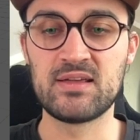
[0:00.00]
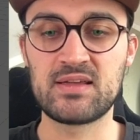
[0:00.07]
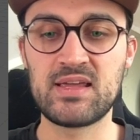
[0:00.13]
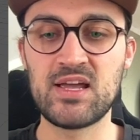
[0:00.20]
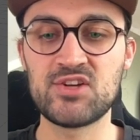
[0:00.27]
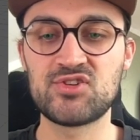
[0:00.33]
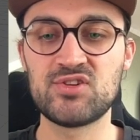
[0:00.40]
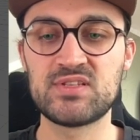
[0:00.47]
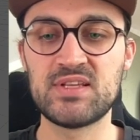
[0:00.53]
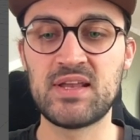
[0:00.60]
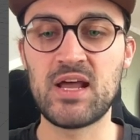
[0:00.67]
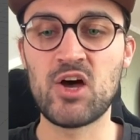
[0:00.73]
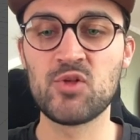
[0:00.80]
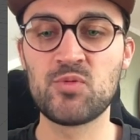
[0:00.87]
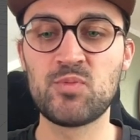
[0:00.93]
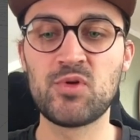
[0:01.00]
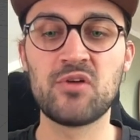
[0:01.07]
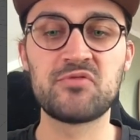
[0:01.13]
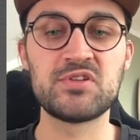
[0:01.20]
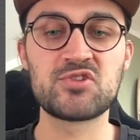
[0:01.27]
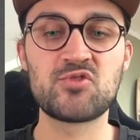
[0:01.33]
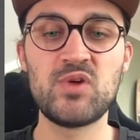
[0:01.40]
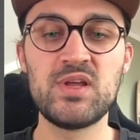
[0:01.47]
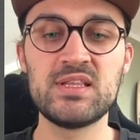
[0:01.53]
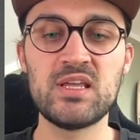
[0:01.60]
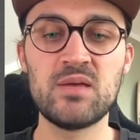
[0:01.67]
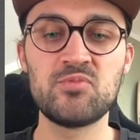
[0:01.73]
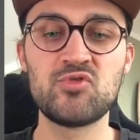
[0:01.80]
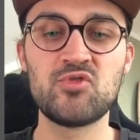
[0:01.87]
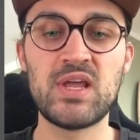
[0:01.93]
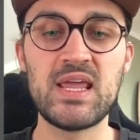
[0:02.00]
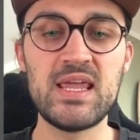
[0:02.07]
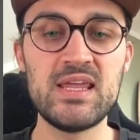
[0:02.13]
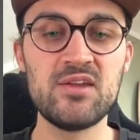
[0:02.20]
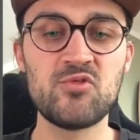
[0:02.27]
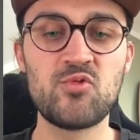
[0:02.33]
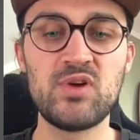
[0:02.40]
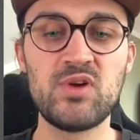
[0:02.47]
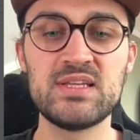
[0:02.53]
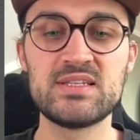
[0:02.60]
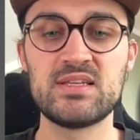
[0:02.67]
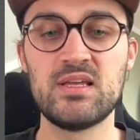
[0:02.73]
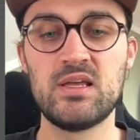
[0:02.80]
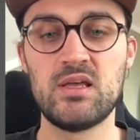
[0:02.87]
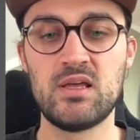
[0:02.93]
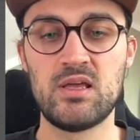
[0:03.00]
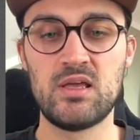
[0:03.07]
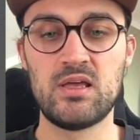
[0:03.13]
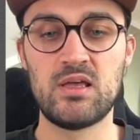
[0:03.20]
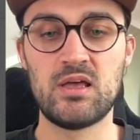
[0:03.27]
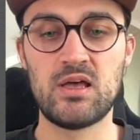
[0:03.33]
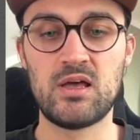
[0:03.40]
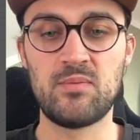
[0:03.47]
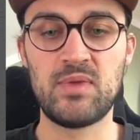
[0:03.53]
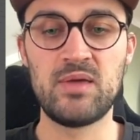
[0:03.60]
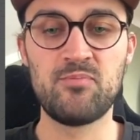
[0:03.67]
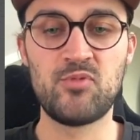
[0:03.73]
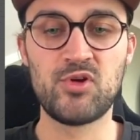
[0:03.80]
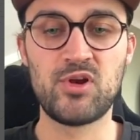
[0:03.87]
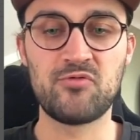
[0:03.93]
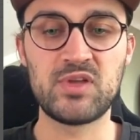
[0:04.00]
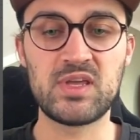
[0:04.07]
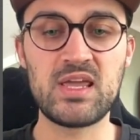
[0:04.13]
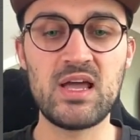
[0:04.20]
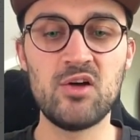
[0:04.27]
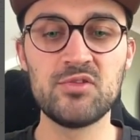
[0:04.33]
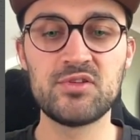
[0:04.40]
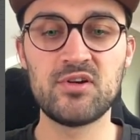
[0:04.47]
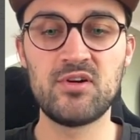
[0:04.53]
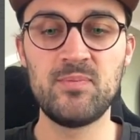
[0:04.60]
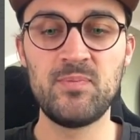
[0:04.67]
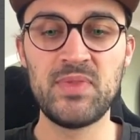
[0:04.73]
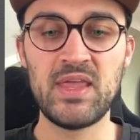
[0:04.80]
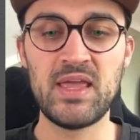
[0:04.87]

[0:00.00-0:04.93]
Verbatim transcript: gesture state output of the screen tap to the increase um, input of the counter.